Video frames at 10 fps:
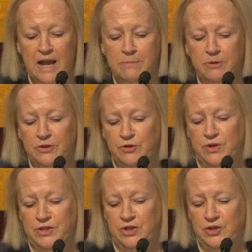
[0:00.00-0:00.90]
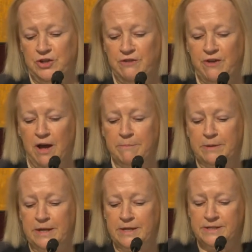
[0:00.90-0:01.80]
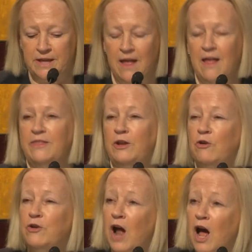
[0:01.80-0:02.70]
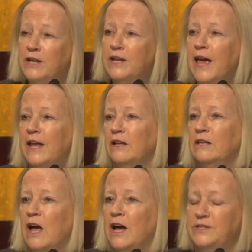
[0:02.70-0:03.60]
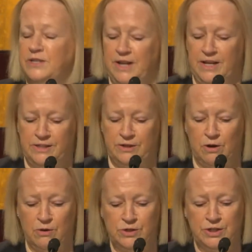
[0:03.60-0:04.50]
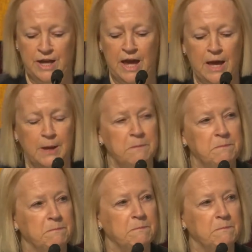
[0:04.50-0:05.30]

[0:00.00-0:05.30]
enable the transition of companies that are not yet aligned to net zero today.